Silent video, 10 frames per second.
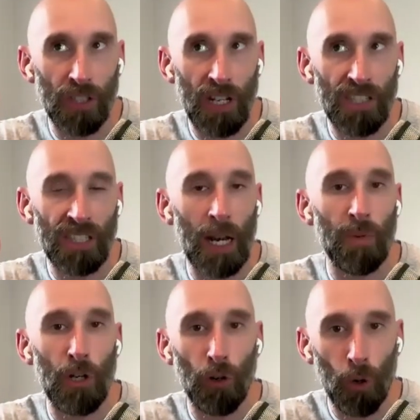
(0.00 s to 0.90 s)
the
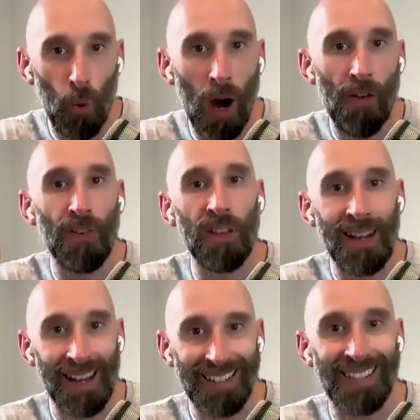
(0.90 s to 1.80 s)
setup you require for the
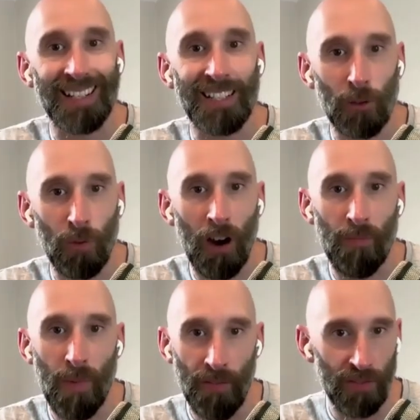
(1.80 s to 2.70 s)
next 6 to
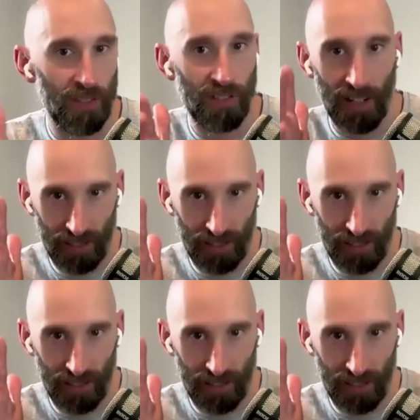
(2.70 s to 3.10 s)
12 months.